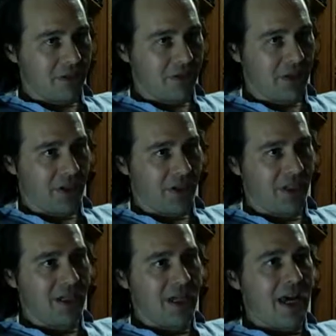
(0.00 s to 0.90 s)

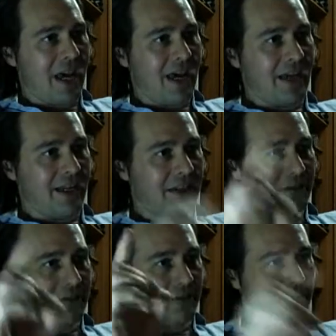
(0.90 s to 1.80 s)
Okay? And
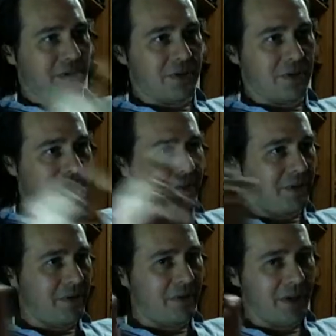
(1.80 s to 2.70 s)
of course there are
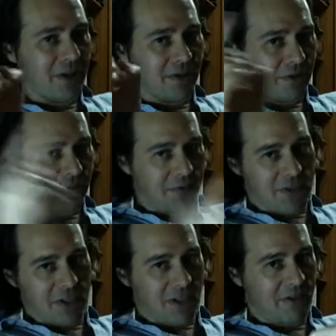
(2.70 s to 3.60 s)
some irregular verbs
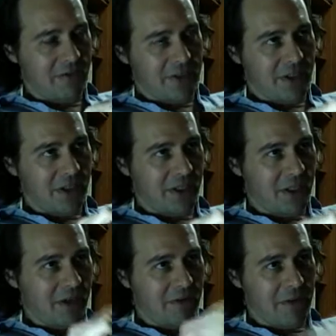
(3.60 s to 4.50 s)
that have
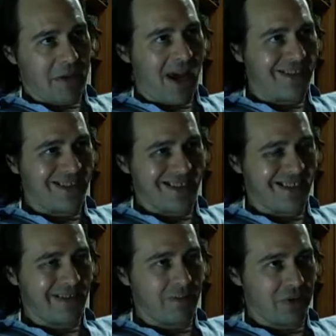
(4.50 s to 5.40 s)
a past
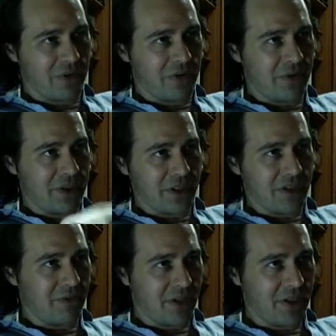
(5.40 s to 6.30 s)
simple that's
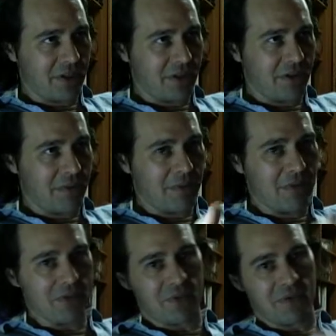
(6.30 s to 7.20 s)
irregular, but
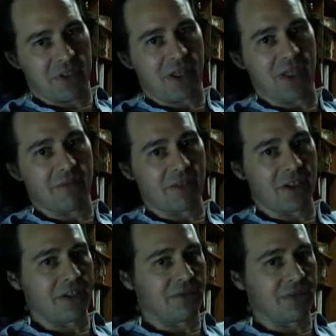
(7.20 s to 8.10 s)
most of the time
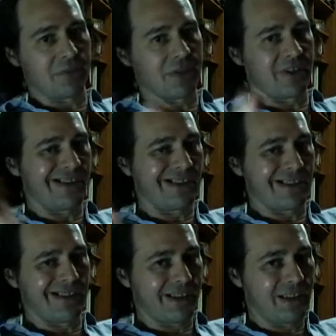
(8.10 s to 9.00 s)
regular verbs end
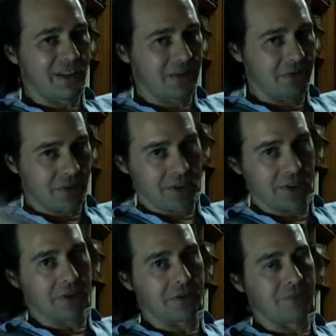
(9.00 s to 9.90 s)
in do or
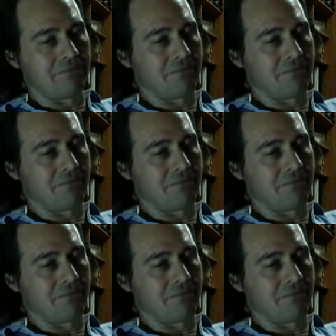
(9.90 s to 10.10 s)
do.